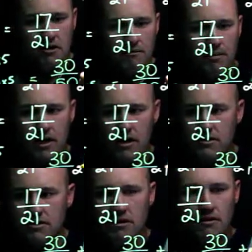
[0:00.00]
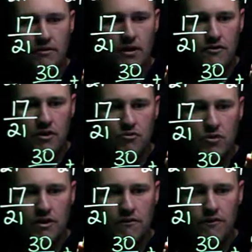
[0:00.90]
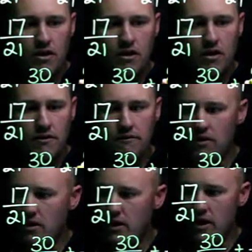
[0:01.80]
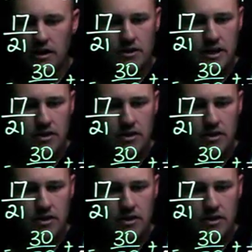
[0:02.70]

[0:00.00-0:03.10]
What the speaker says: plus 5 times 1 is 5, and 10